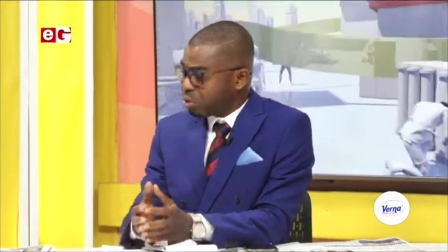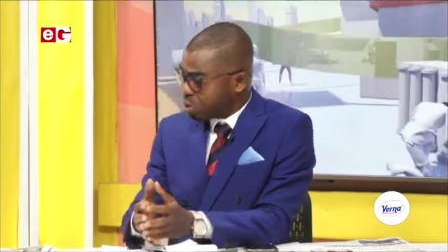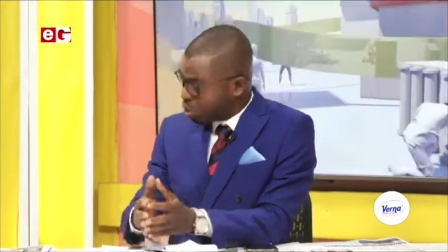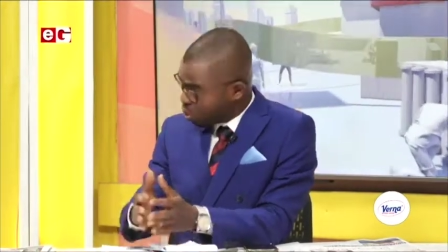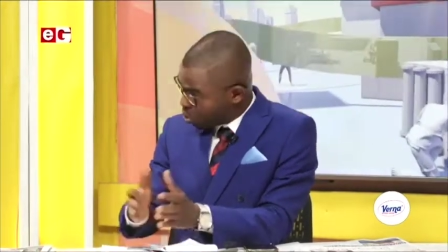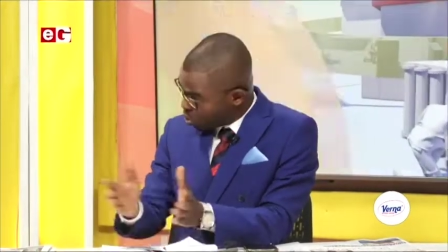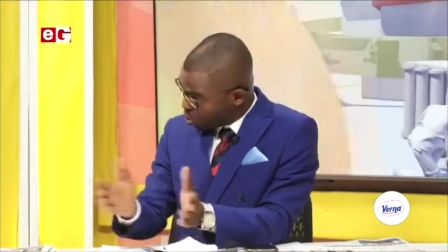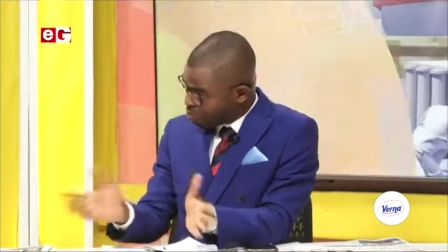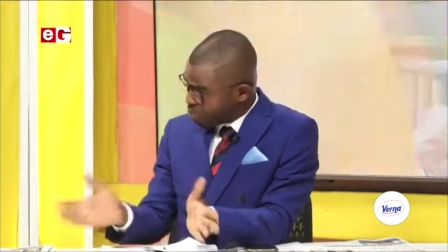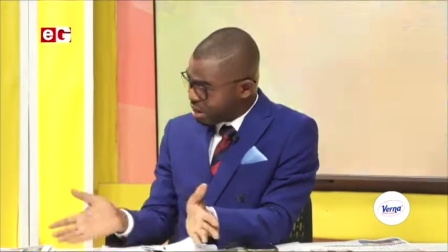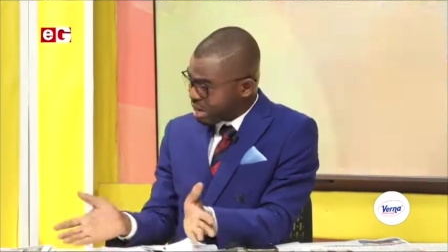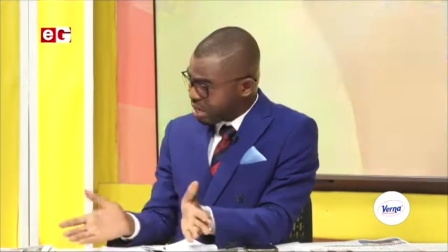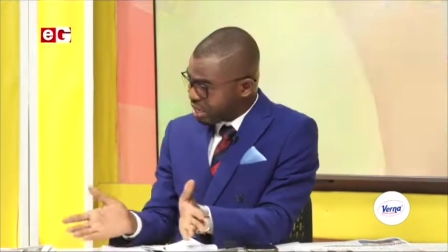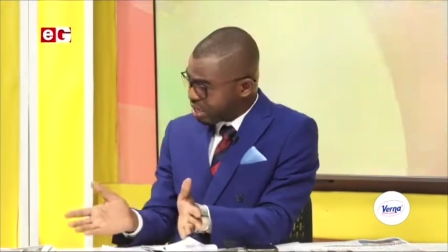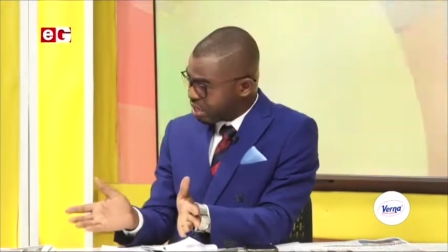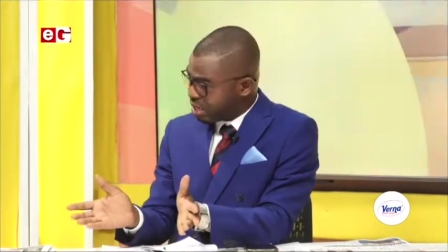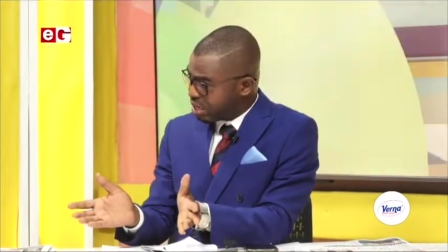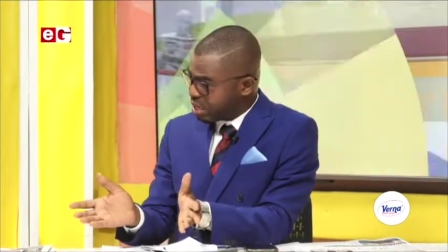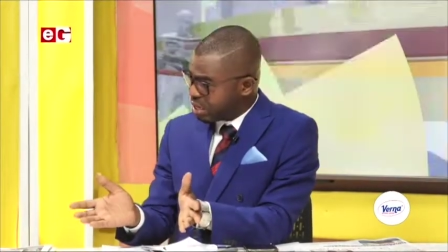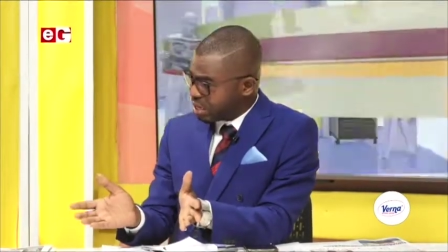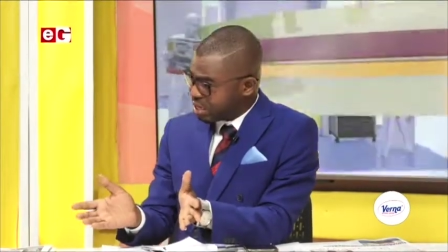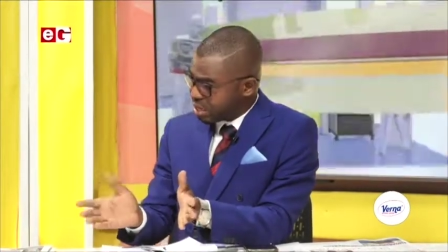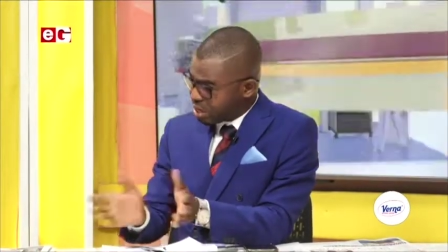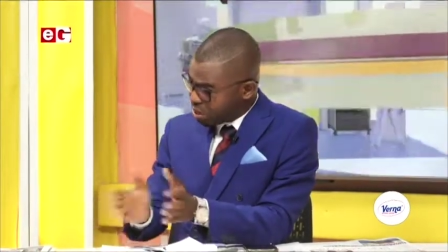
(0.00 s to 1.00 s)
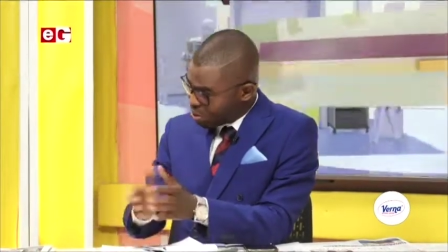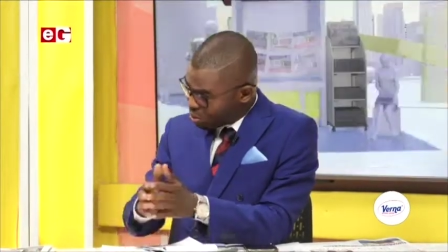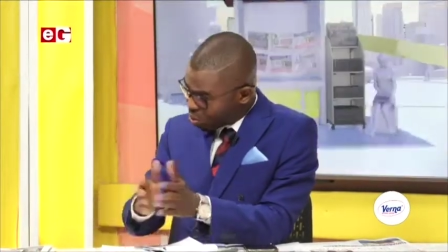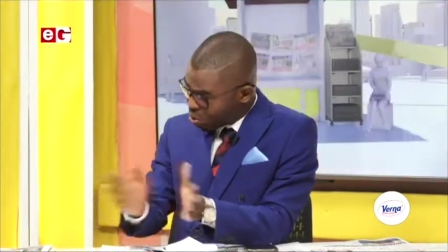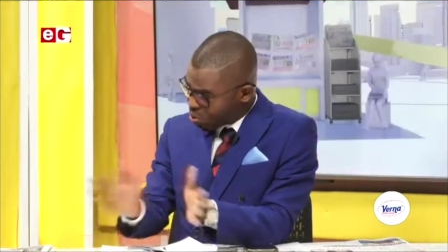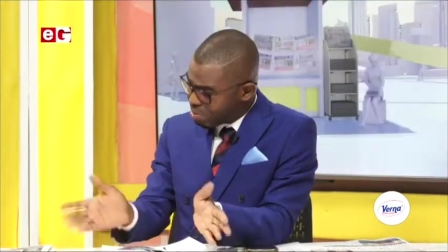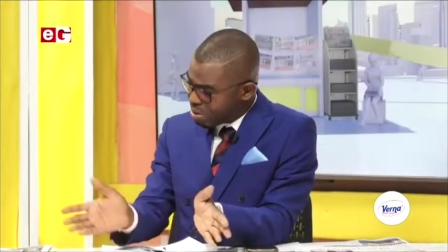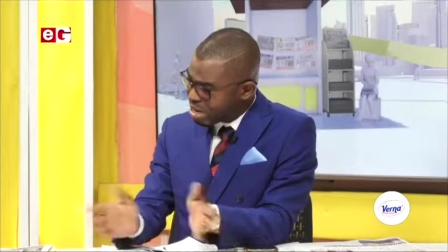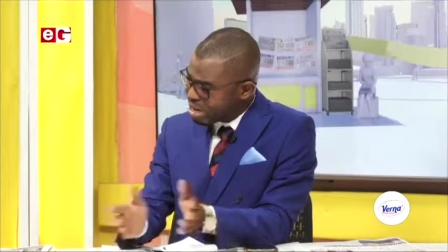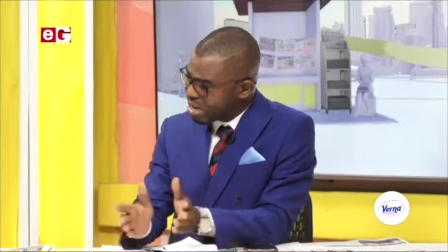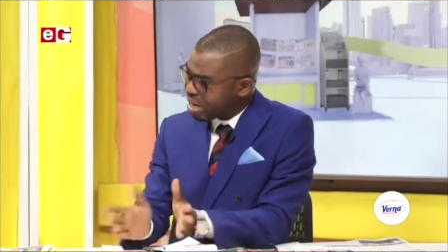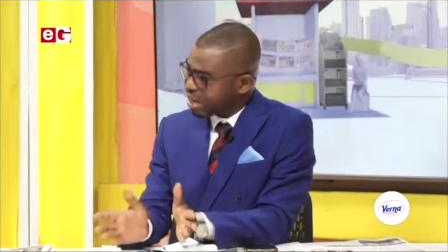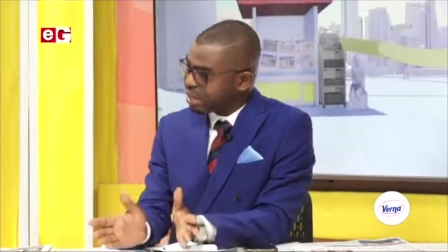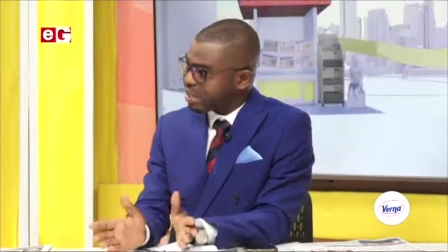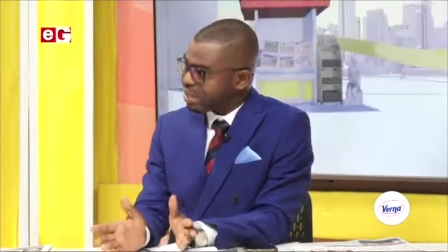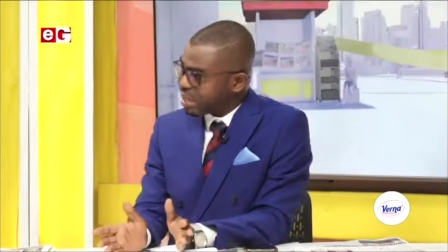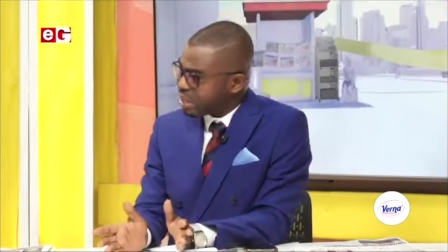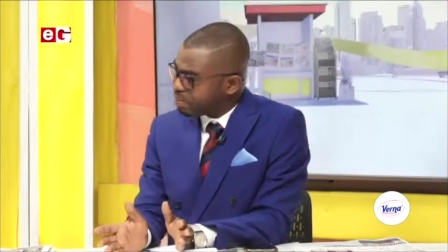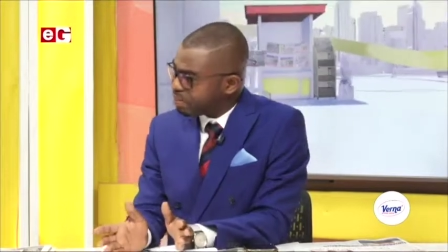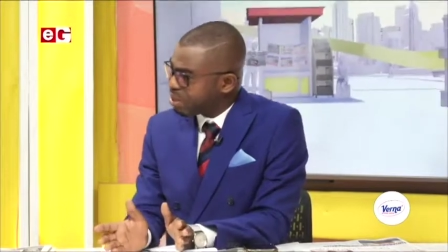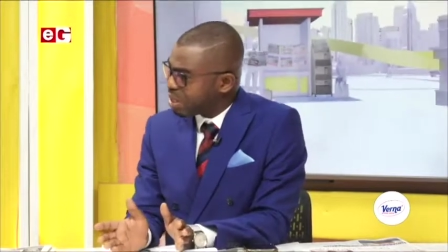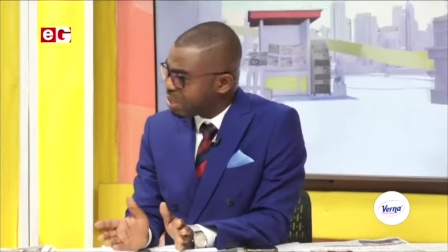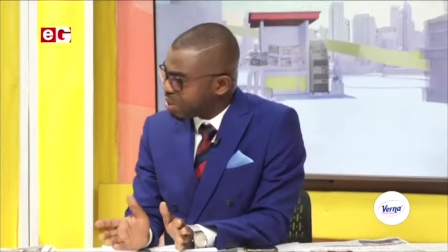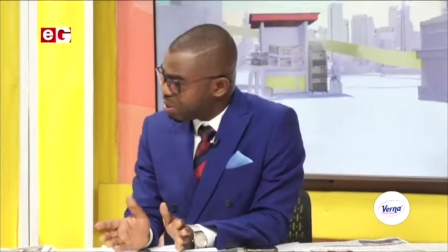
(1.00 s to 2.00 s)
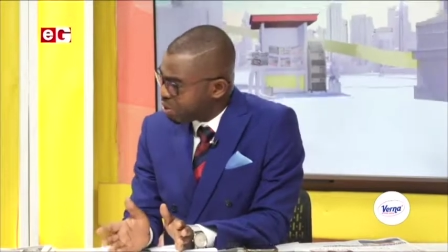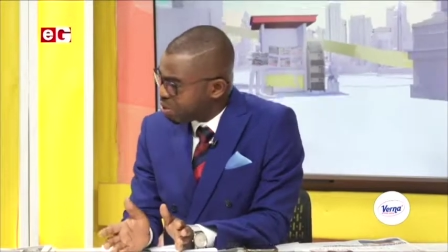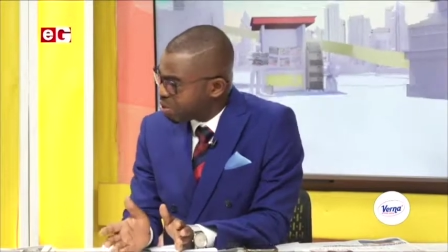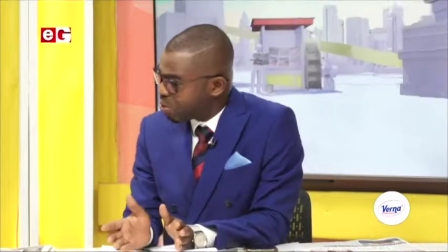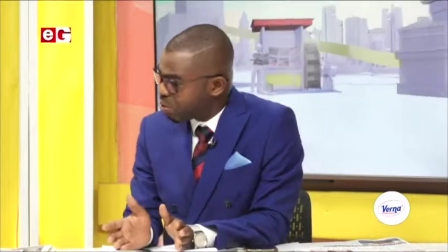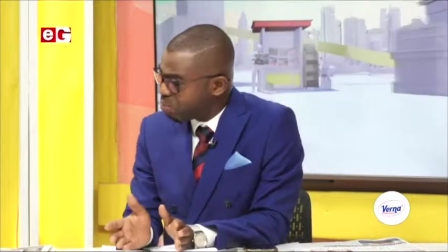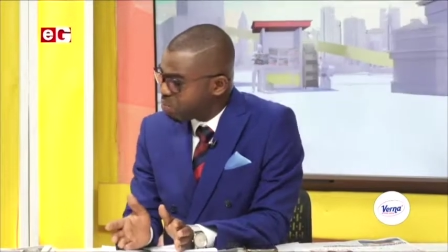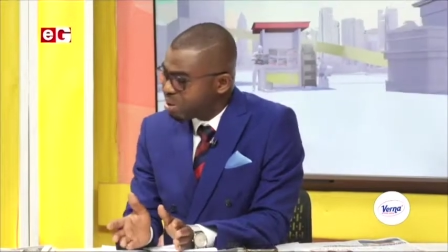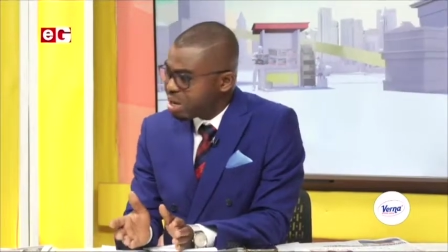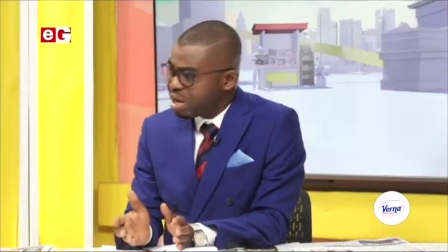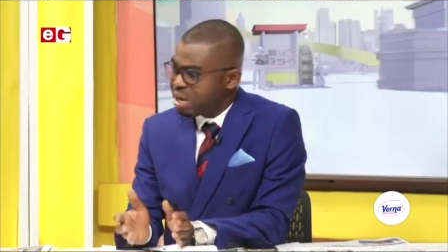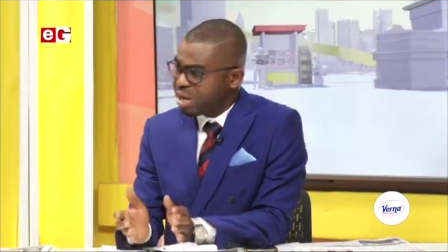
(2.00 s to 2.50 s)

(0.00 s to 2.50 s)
globally the globally accepted norm